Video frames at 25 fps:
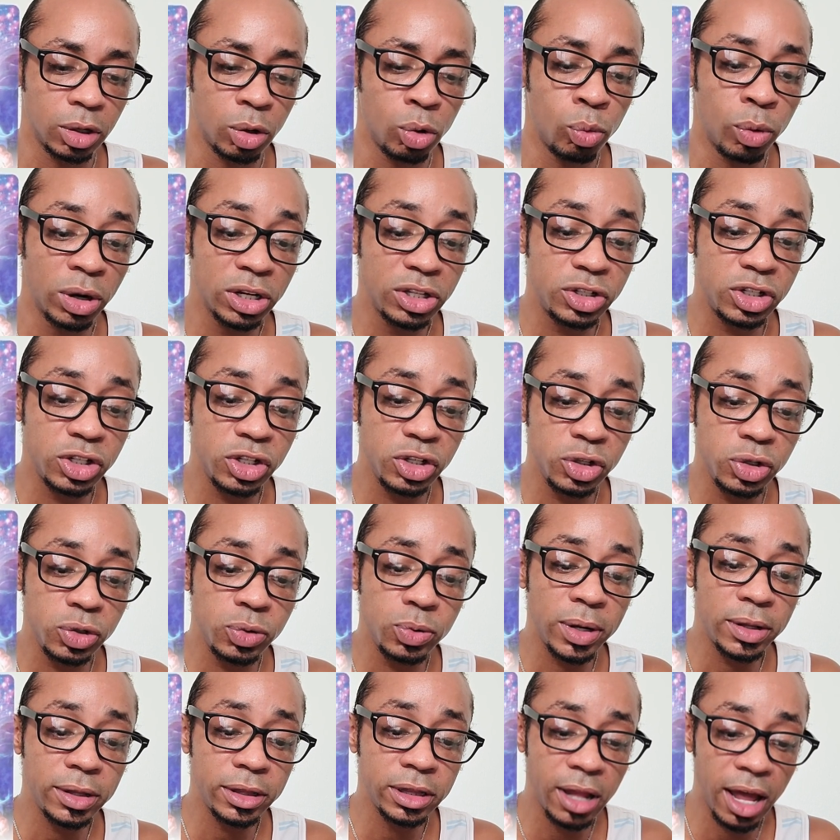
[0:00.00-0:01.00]
What do
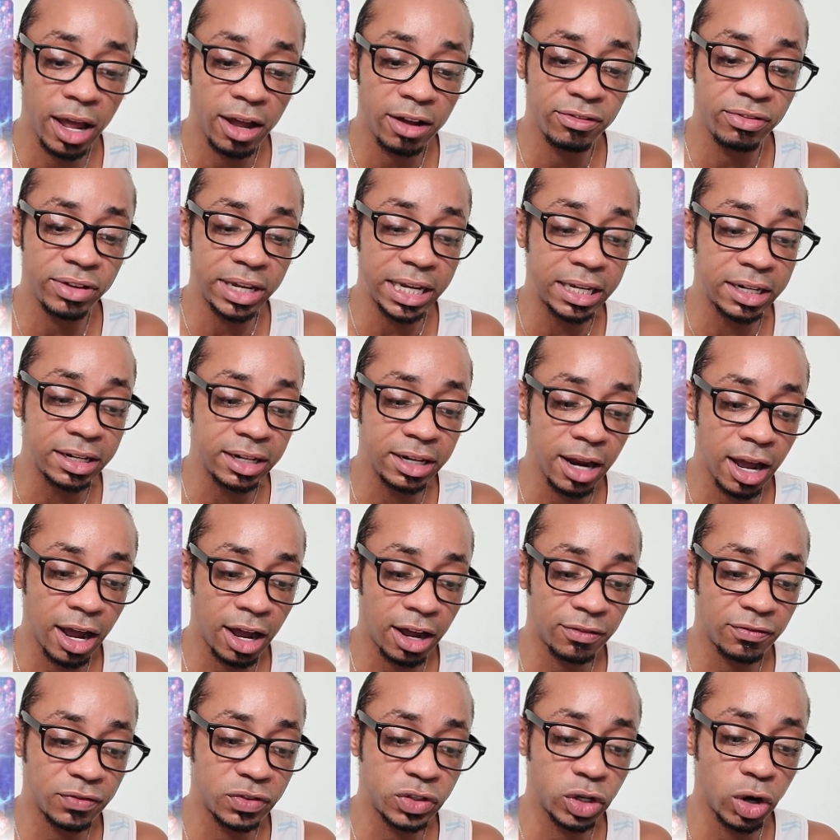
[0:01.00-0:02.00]
you love
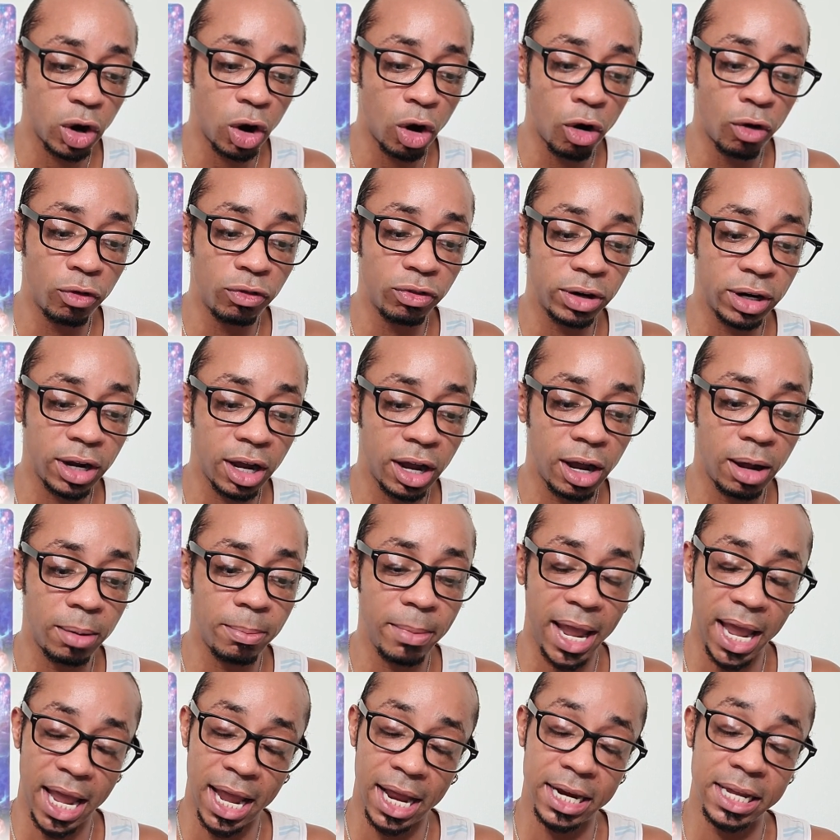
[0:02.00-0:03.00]
enough to
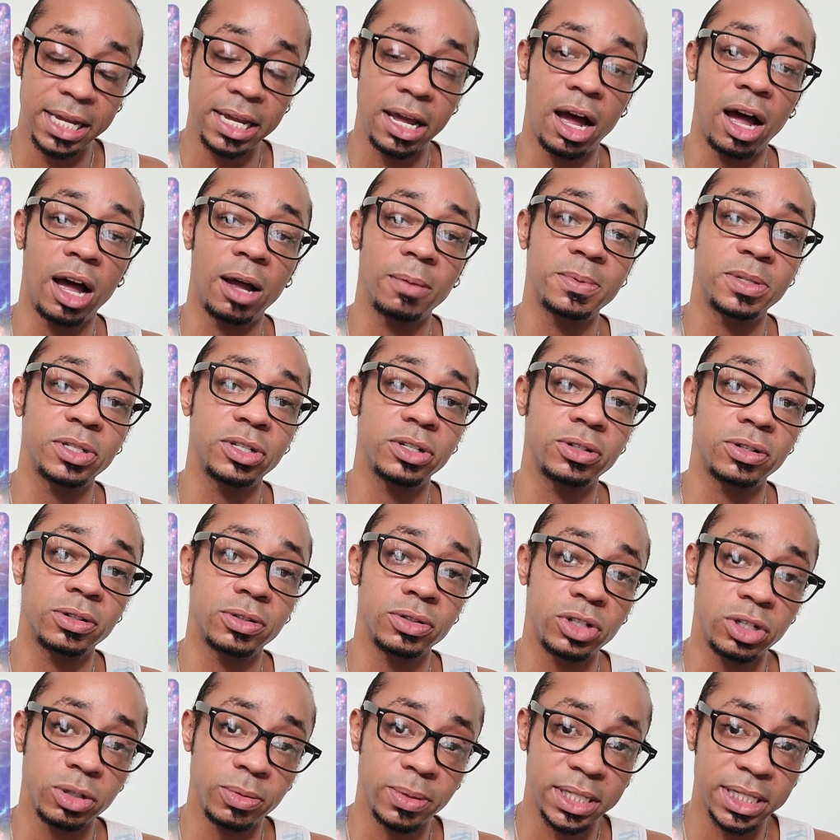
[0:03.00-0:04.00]
overcome any obstacle
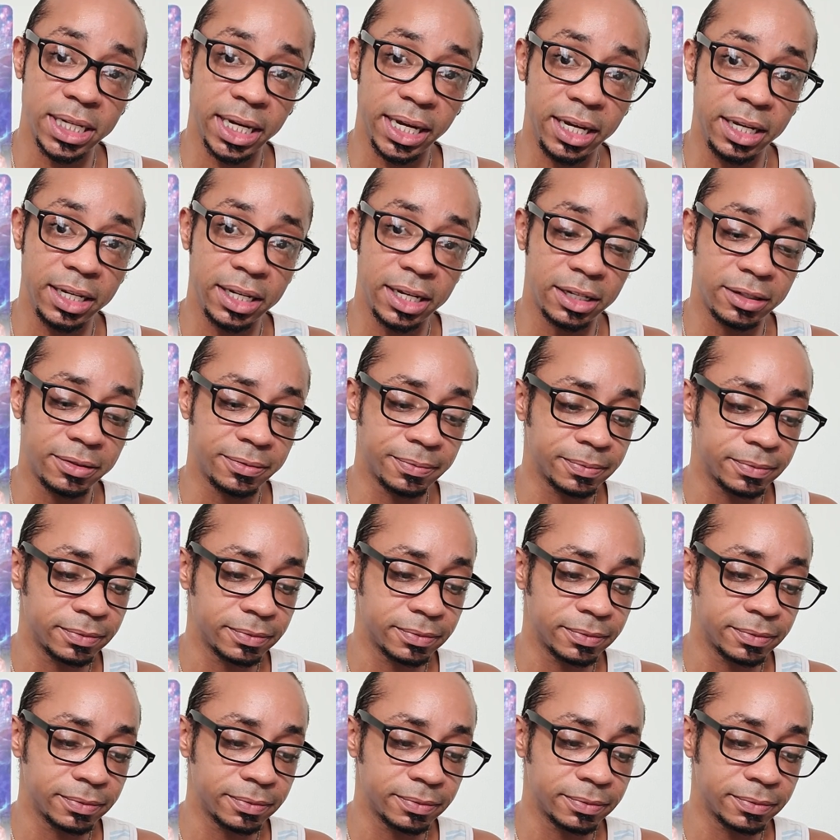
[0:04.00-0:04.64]
to attain it?